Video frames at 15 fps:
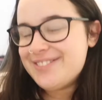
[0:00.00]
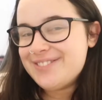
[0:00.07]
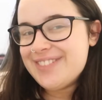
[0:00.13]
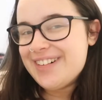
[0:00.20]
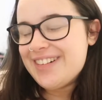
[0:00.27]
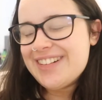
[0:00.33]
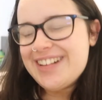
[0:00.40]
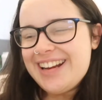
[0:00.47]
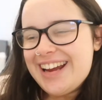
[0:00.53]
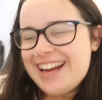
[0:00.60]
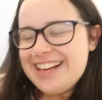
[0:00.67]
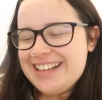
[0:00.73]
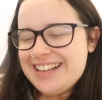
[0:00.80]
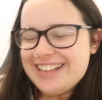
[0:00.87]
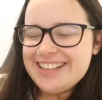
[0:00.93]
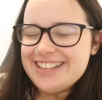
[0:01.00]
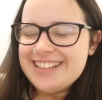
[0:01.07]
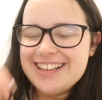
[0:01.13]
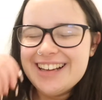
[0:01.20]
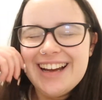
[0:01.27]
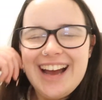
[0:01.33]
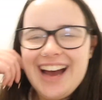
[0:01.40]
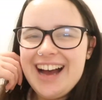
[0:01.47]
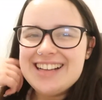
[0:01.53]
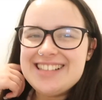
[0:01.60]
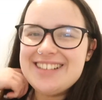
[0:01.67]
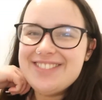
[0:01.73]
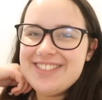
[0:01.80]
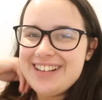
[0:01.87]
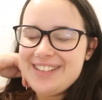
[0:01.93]
morning i
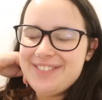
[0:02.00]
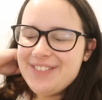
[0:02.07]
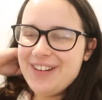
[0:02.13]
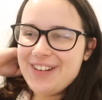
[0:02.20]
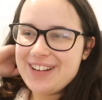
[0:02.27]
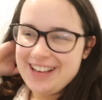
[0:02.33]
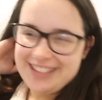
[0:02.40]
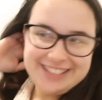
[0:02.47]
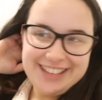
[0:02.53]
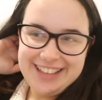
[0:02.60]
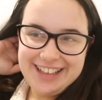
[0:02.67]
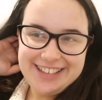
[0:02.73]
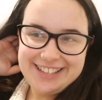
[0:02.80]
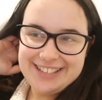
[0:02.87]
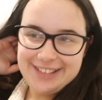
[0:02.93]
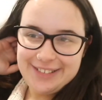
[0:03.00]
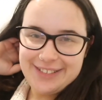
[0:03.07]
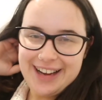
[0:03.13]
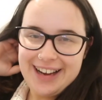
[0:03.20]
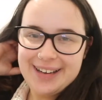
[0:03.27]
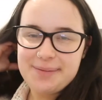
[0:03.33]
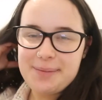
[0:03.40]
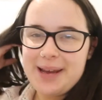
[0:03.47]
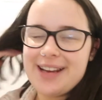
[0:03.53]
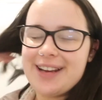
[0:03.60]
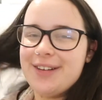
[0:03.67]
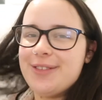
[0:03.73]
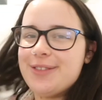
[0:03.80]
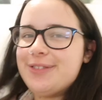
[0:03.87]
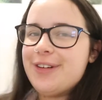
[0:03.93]
didn't really vlog yesterday so i'm kind of
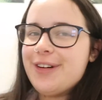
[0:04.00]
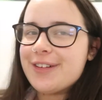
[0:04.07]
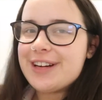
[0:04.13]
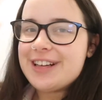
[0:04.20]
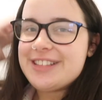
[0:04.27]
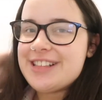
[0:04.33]
making up for it